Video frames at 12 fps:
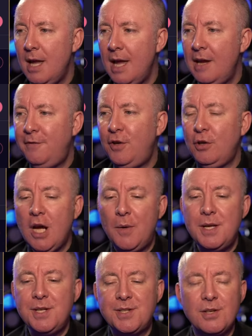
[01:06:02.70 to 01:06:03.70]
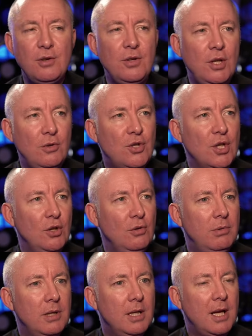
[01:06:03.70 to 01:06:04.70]
If you go into
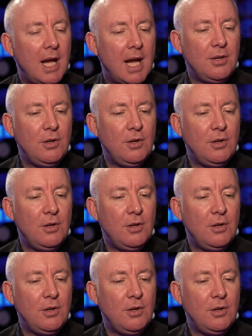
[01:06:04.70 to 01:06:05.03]
YouTube and